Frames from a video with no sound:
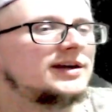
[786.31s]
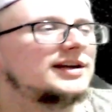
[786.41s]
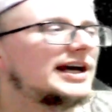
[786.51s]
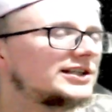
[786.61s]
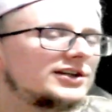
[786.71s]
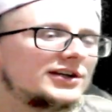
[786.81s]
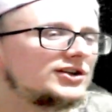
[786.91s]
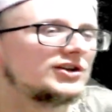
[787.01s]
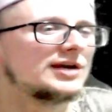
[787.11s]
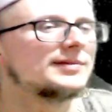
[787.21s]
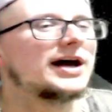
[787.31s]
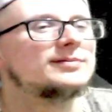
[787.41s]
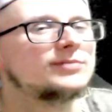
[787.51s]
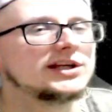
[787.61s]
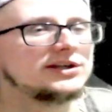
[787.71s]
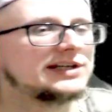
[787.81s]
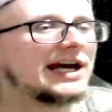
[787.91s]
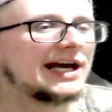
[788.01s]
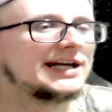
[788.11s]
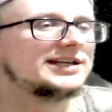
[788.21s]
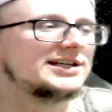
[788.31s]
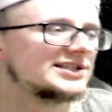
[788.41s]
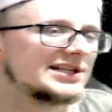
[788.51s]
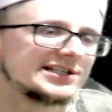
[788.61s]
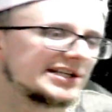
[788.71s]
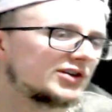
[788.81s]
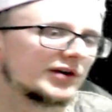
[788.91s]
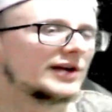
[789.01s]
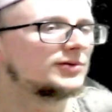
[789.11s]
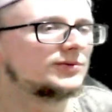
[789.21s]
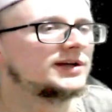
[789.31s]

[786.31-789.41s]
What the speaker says: Like, the amount of money you get is incredible.